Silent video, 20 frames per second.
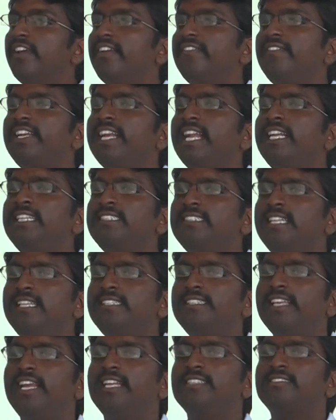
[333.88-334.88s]
we can easily
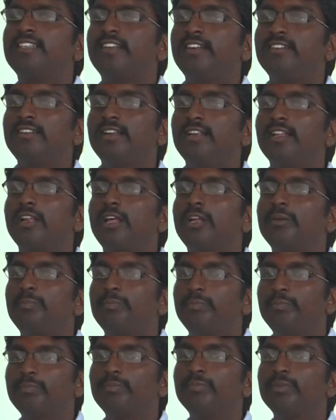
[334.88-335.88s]
say it's a red color or
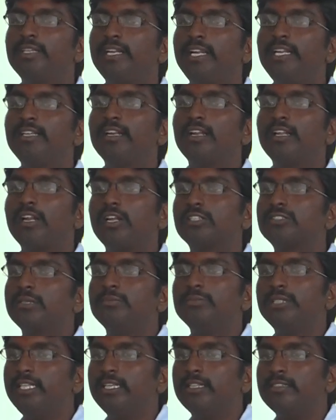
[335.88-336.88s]
green color or
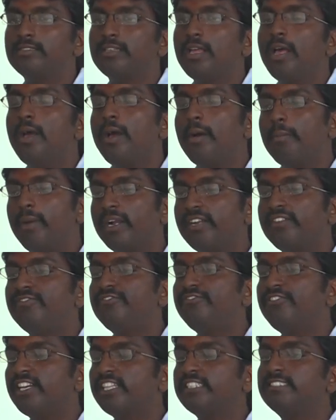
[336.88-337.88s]
something else. But
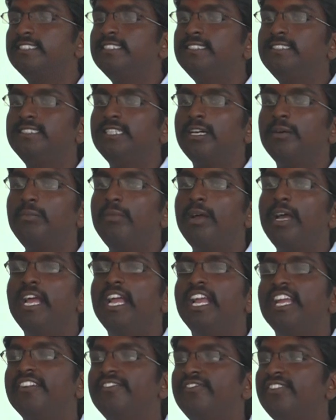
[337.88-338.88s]
for a system,
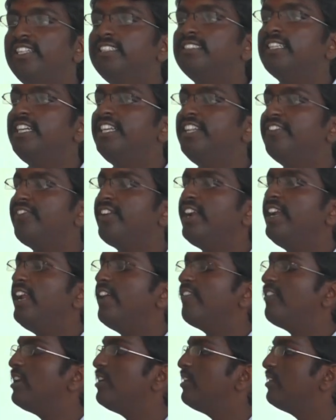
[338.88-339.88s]
if it is a different
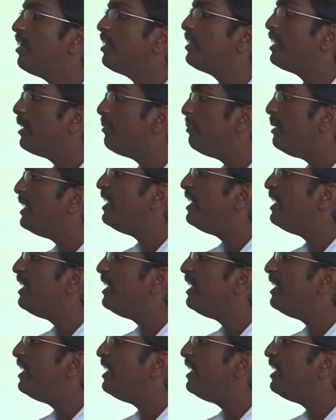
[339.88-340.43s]
level, that means